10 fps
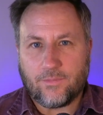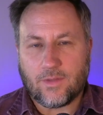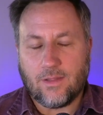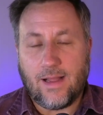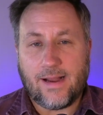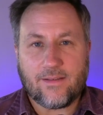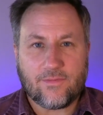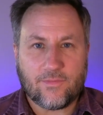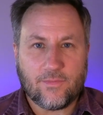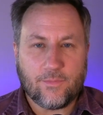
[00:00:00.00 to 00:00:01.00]
A lot
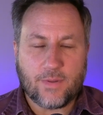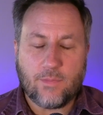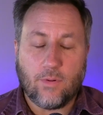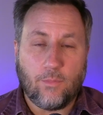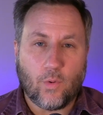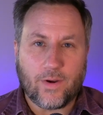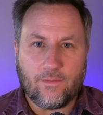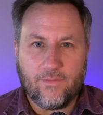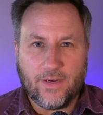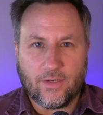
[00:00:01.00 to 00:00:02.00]
of people point
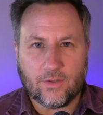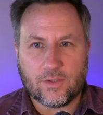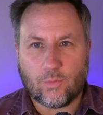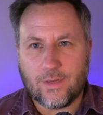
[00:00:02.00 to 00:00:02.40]
fingers.